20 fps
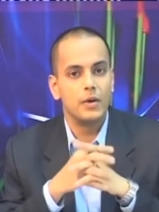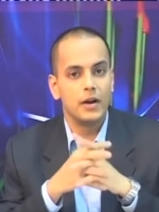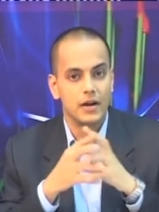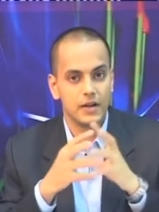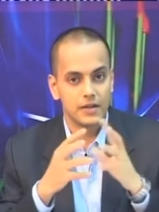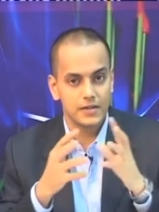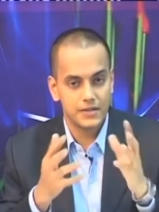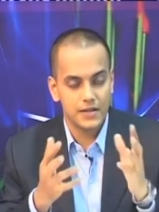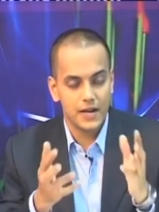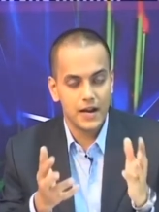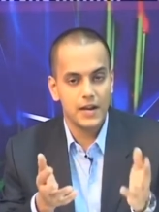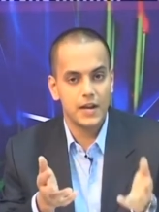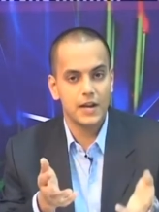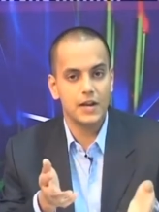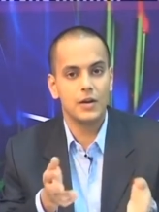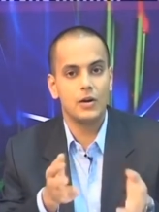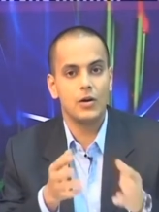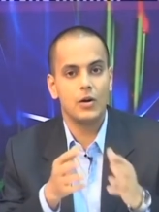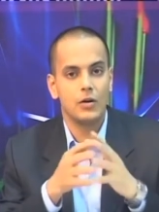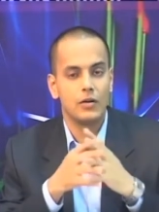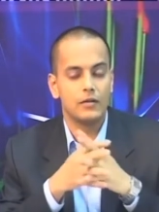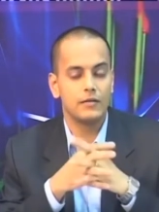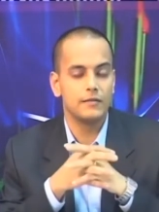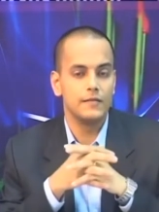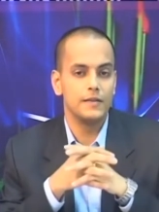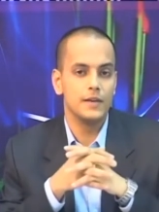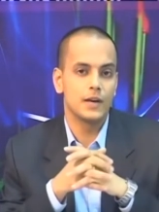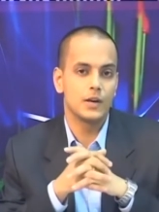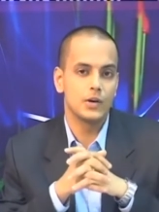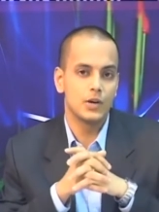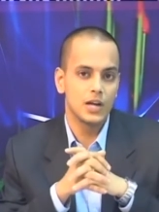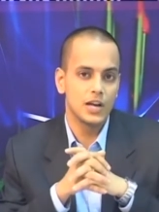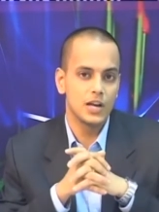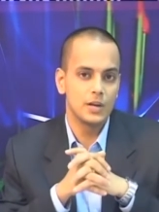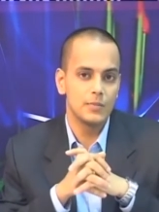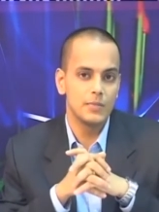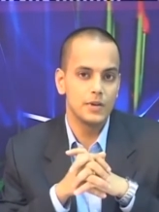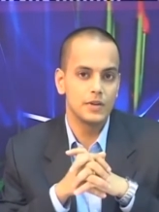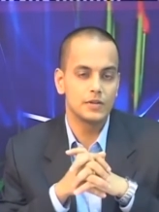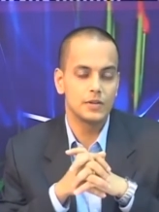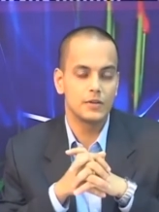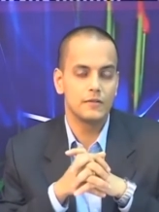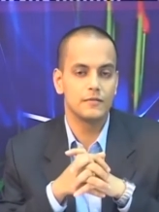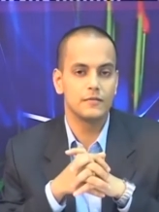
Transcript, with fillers: understanding of the aerodynamics of